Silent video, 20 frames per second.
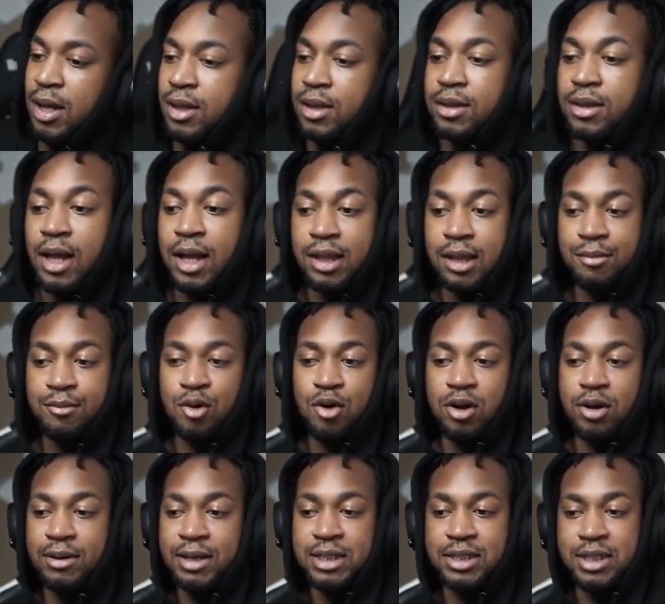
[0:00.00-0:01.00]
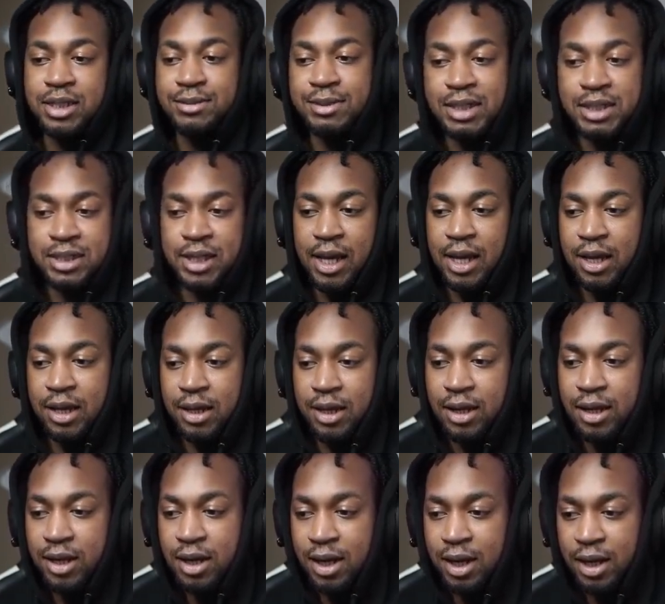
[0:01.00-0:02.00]
Nothing more needs to be said.
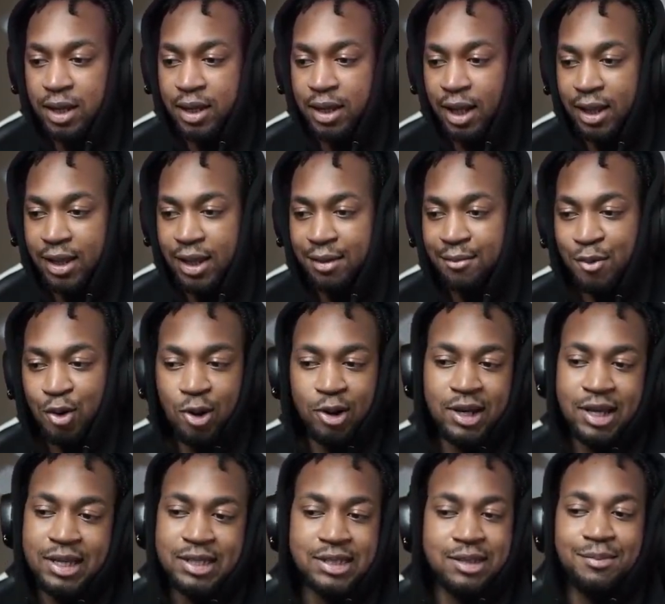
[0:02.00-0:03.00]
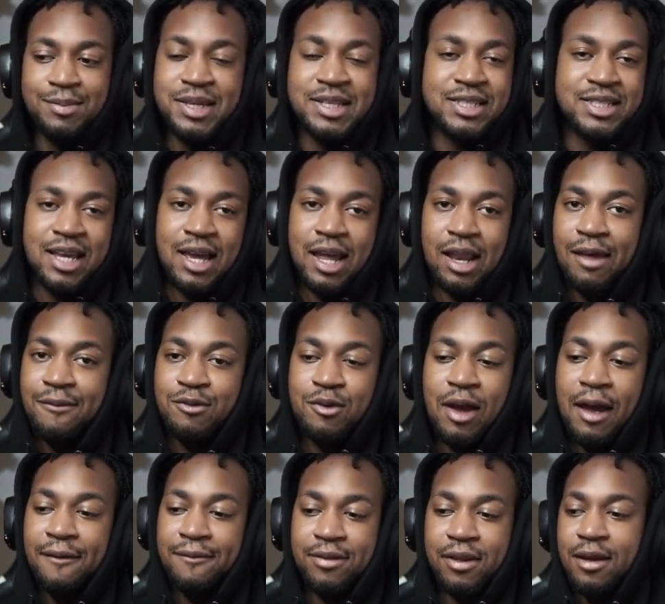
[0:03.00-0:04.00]
Nothing more needs to be said. If you
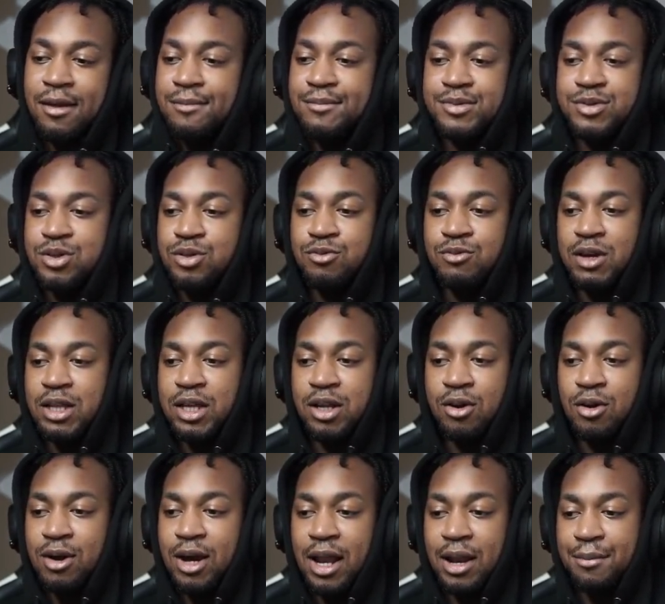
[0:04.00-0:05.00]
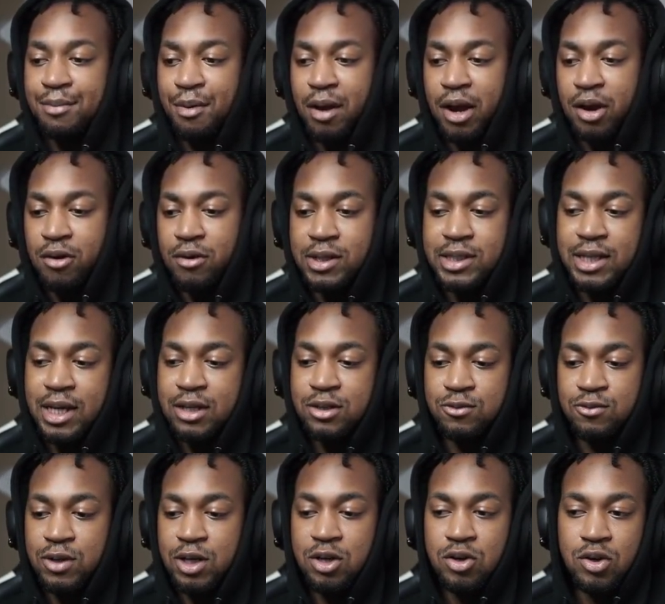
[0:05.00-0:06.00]
have thumbs, you really don't gotta
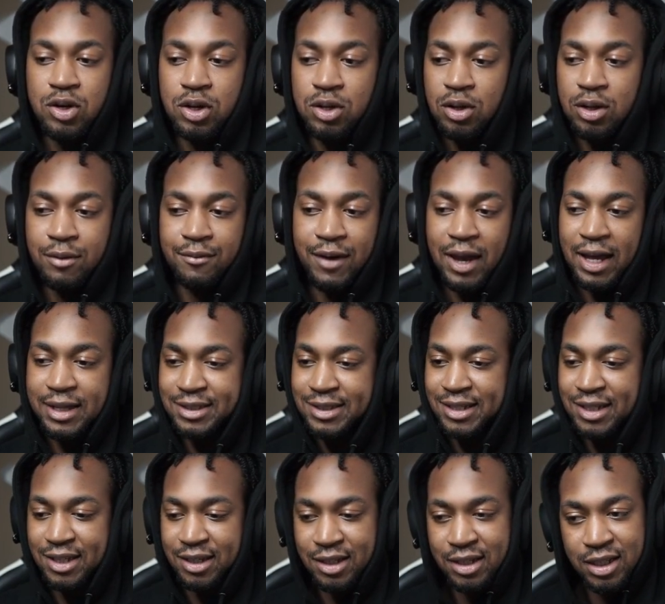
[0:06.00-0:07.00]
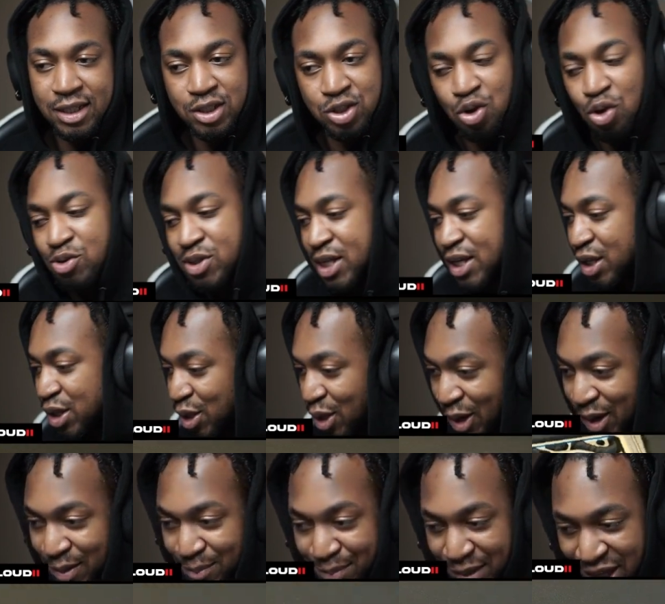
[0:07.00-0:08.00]
prioritize recoil on the Vaznik. Let's go to the
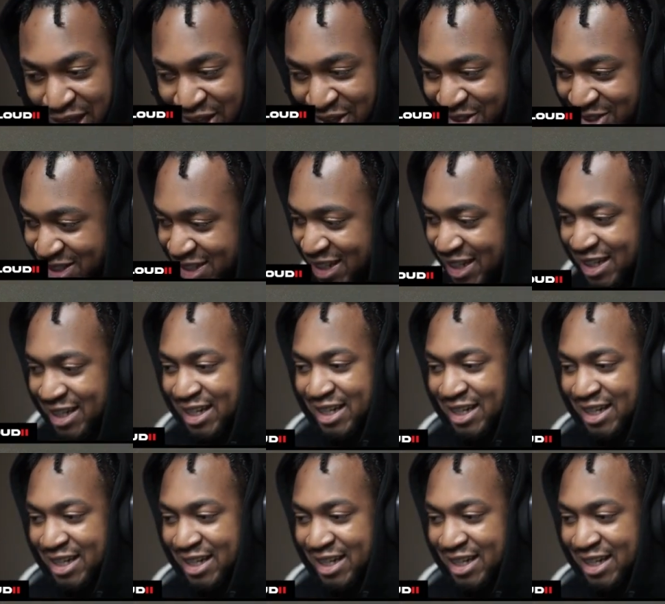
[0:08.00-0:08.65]
third build.